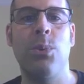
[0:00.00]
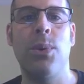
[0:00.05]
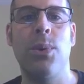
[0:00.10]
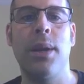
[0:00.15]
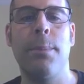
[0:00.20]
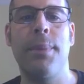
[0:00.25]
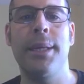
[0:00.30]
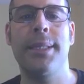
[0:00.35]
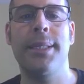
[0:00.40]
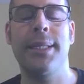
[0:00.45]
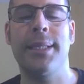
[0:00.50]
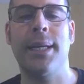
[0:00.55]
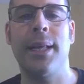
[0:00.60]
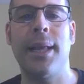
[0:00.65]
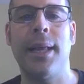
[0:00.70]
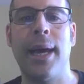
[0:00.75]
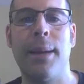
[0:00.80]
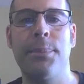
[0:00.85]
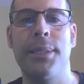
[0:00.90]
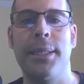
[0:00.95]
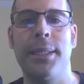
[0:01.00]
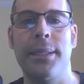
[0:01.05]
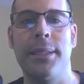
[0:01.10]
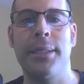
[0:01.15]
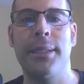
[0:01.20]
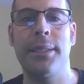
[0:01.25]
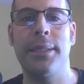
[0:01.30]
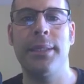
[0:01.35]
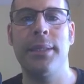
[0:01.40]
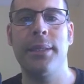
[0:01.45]
when a business
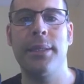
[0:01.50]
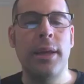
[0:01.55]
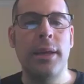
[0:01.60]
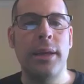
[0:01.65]
collapses.